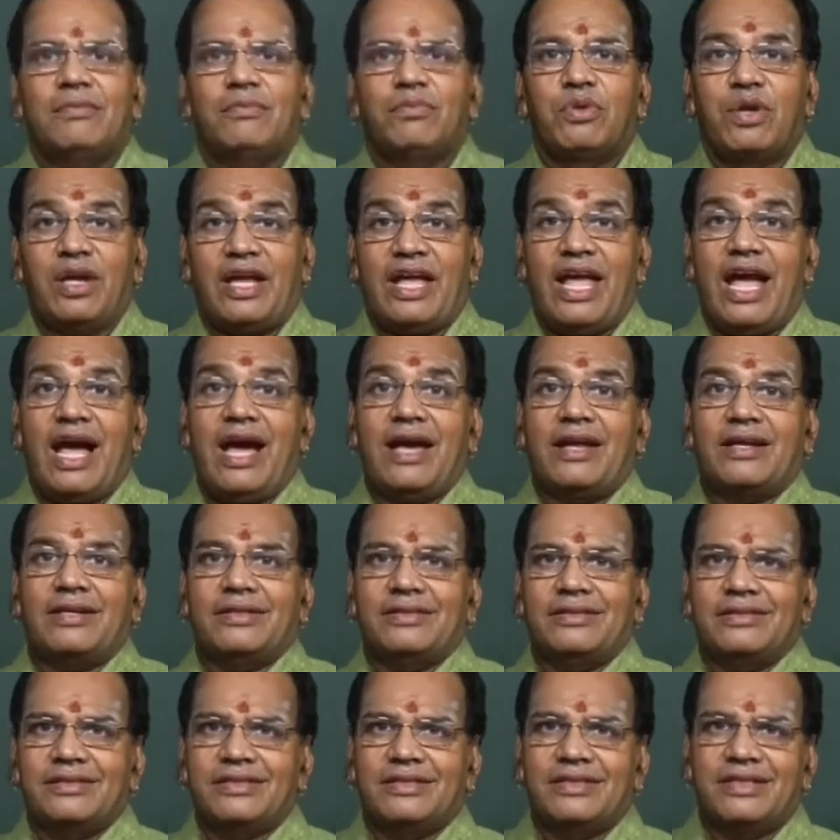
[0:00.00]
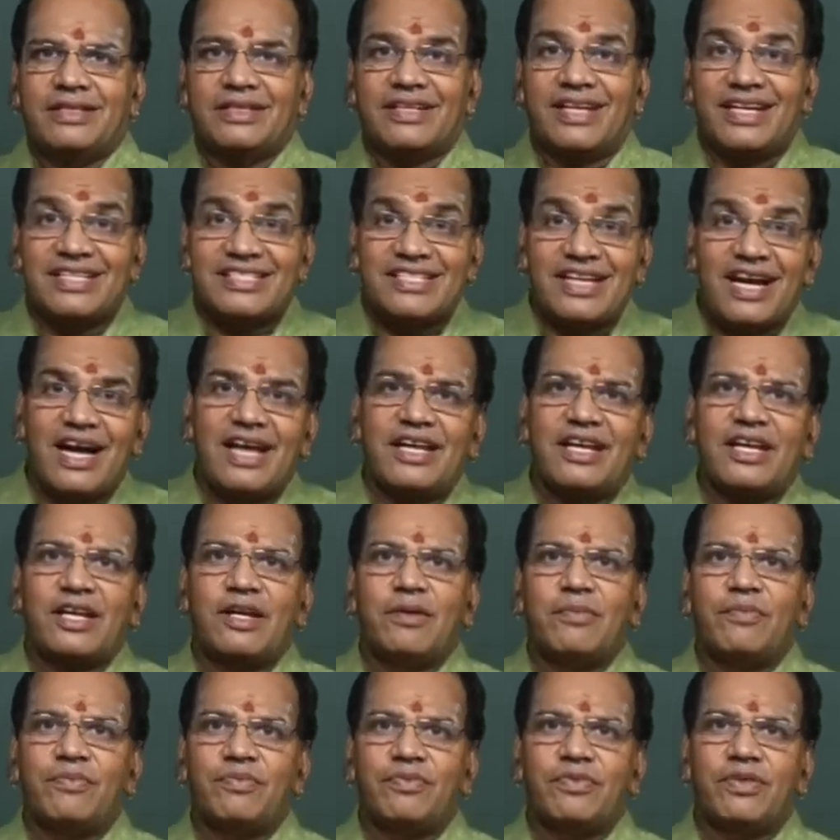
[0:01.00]
Pullayar.
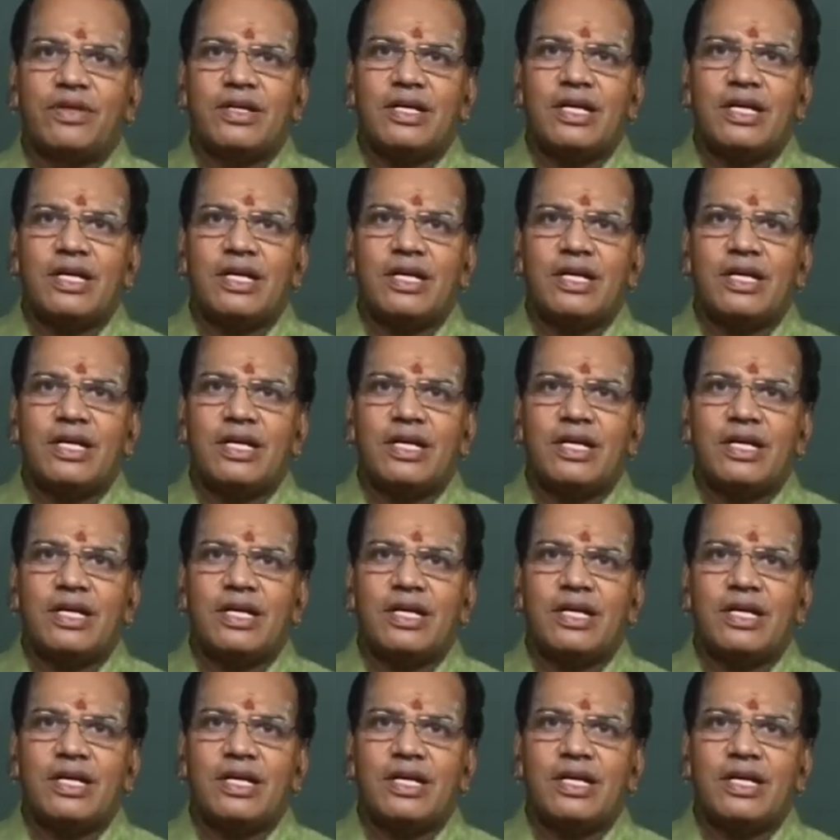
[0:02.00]
Gajananam.